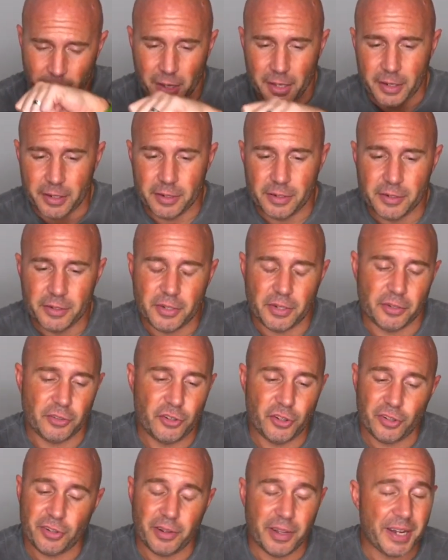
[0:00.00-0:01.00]
and
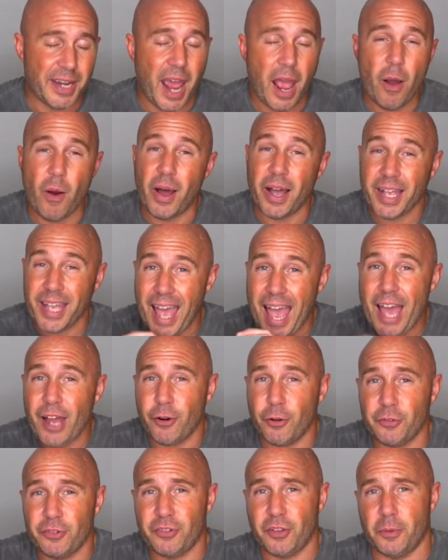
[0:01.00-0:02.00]
just like now, I
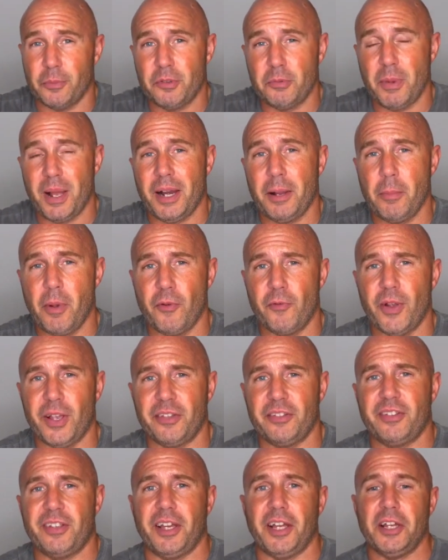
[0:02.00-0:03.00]
cannot stop smelling my wrist,